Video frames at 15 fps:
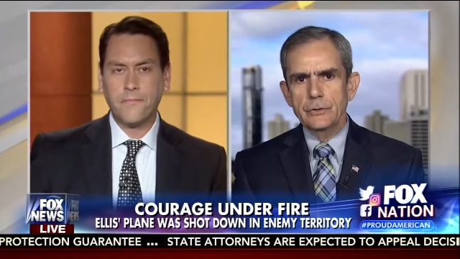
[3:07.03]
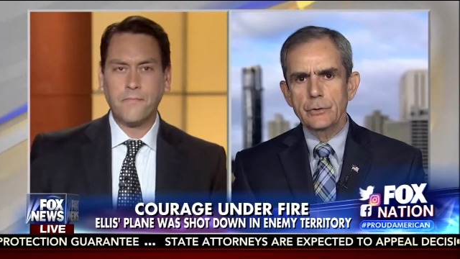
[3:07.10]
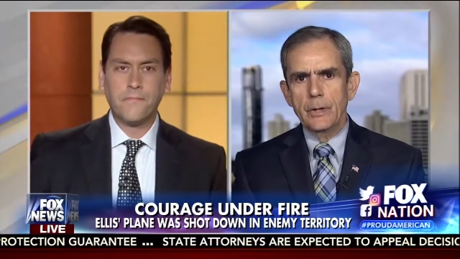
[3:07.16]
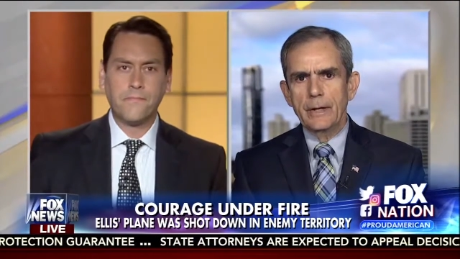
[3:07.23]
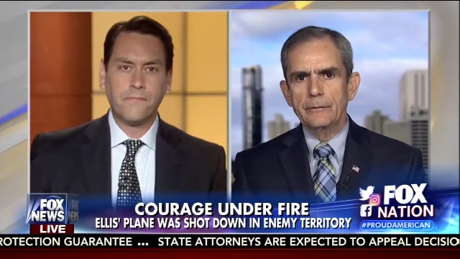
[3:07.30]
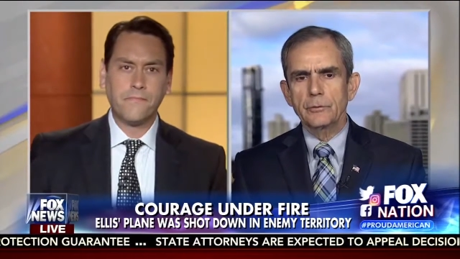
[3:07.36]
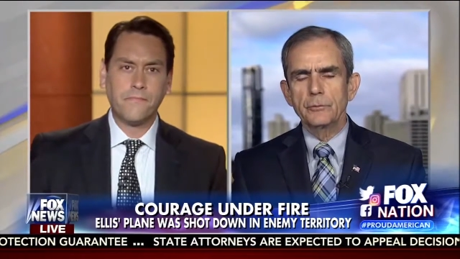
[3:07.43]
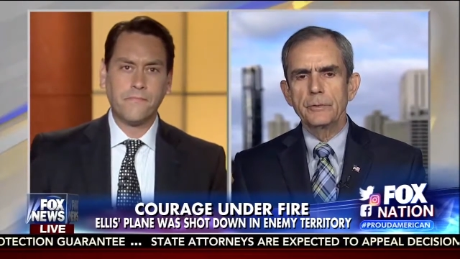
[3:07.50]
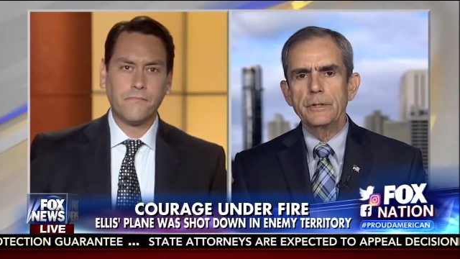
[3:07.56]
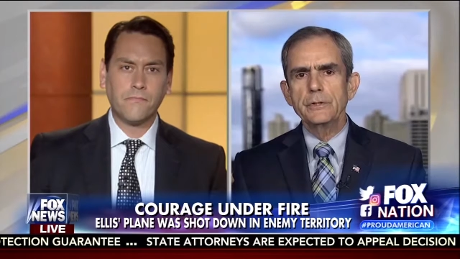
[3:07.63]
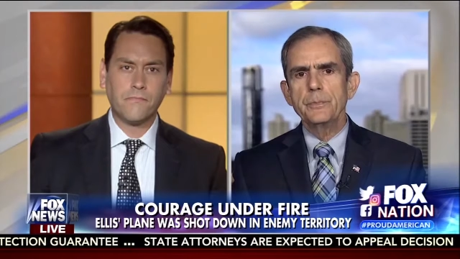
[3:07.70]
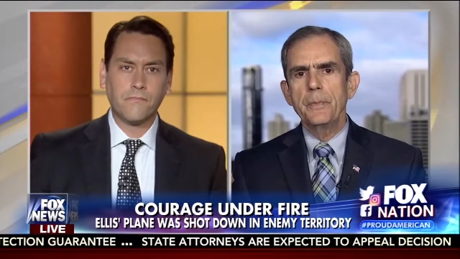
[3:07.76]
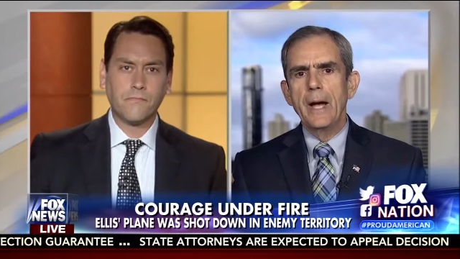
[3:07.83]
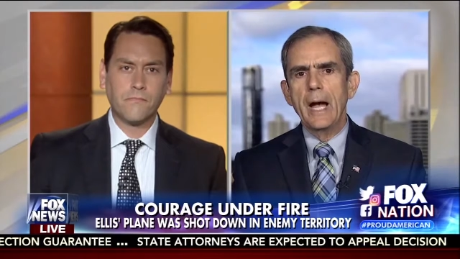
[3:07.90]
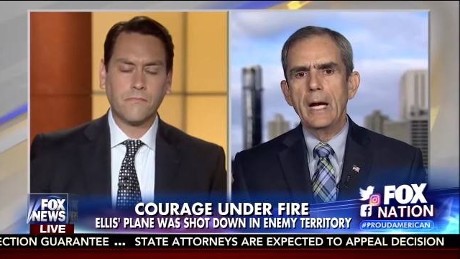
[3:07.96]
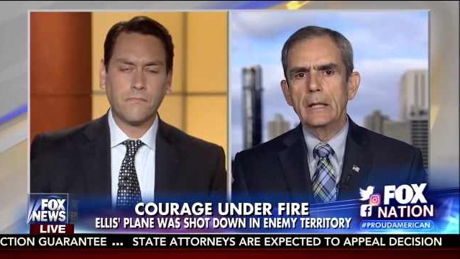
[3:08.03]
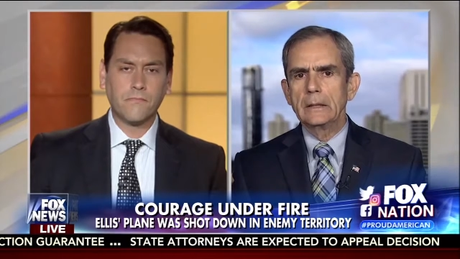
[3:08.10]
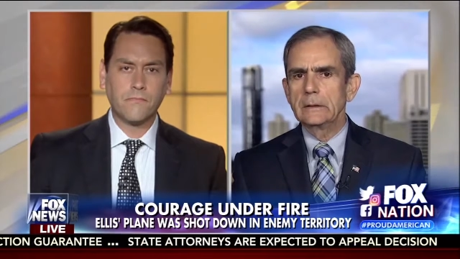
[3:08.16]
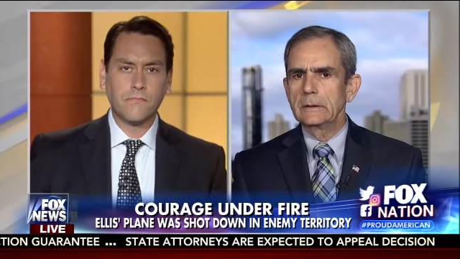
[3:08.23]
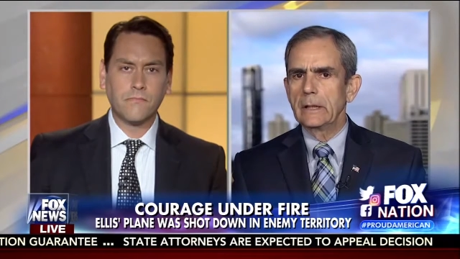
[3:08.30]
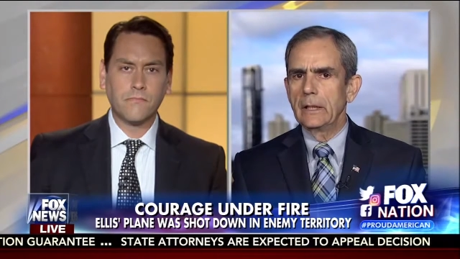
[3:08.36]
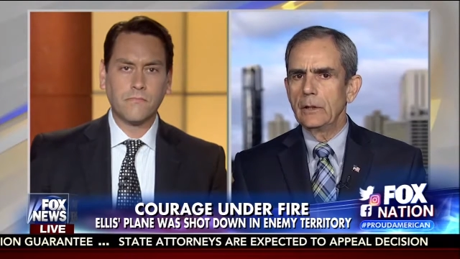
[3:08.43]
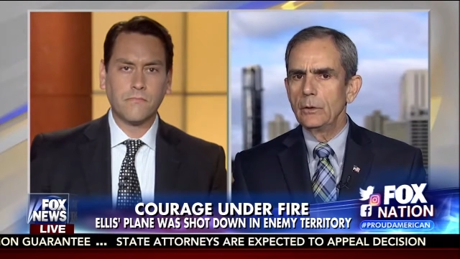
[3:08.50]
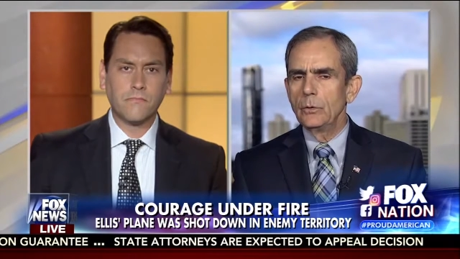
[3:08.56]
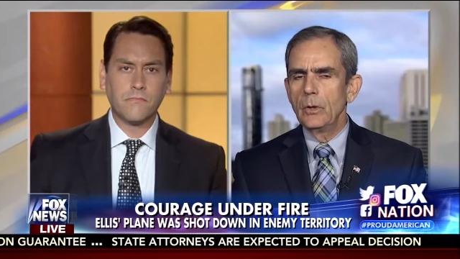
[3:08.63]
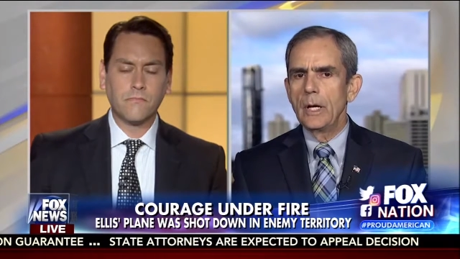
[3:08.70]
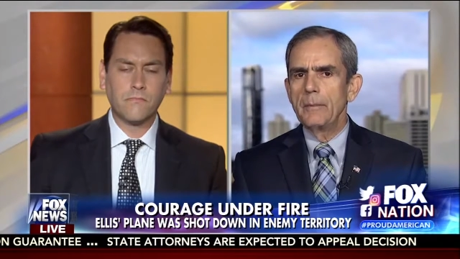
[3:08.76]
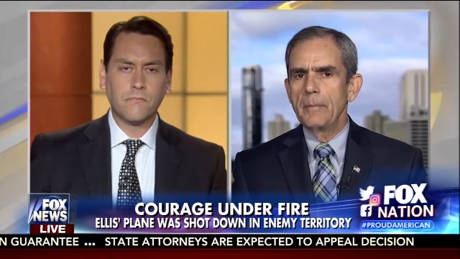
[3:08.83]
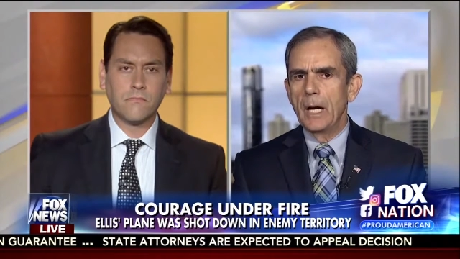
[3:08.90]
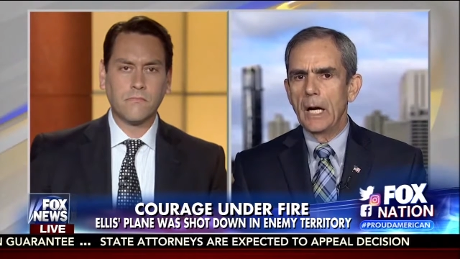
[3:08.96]
Speaker 1: You have to reach back and say, "Who
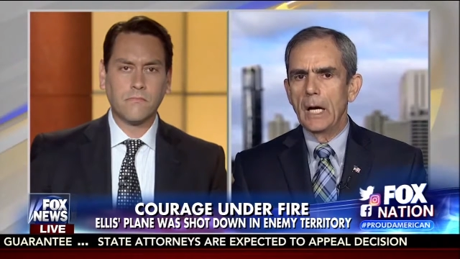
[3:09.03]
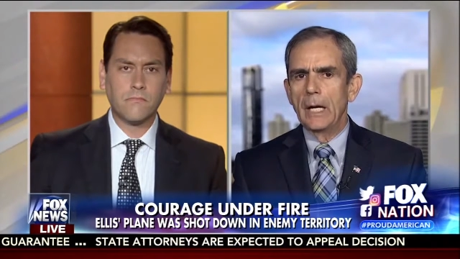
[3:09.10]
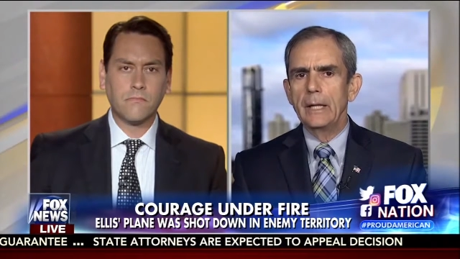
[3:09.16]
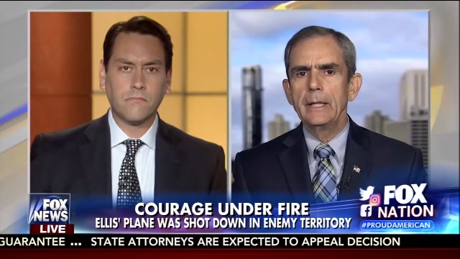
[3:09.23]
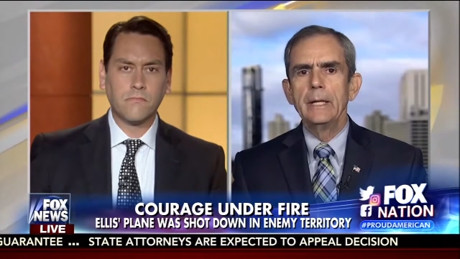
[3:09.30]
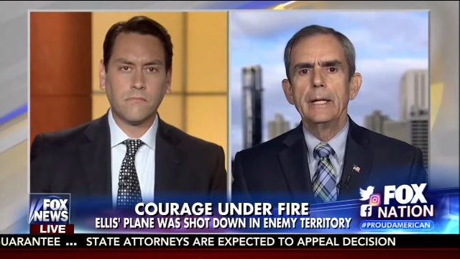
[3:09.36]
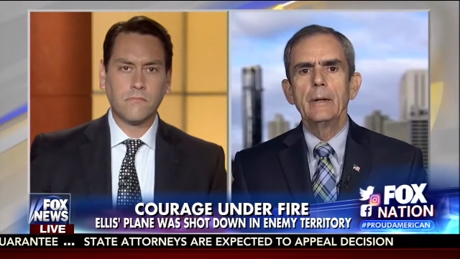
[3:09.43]
am I?